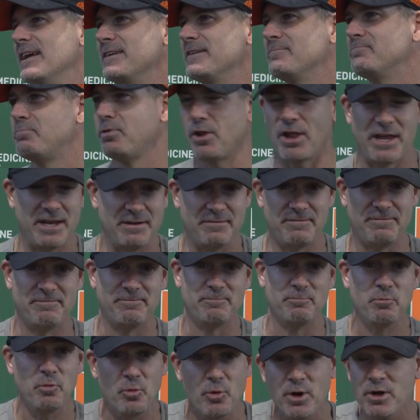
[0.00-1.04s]
and played
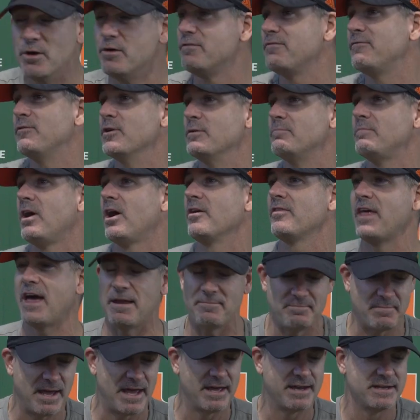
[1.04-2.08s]
real football.
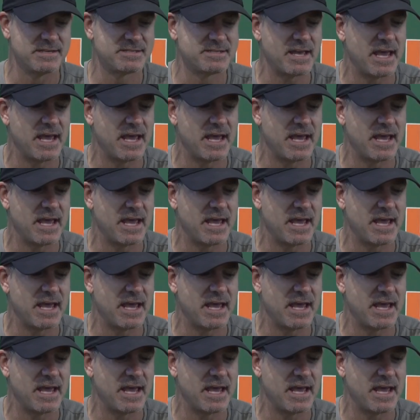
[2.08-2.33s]
That man is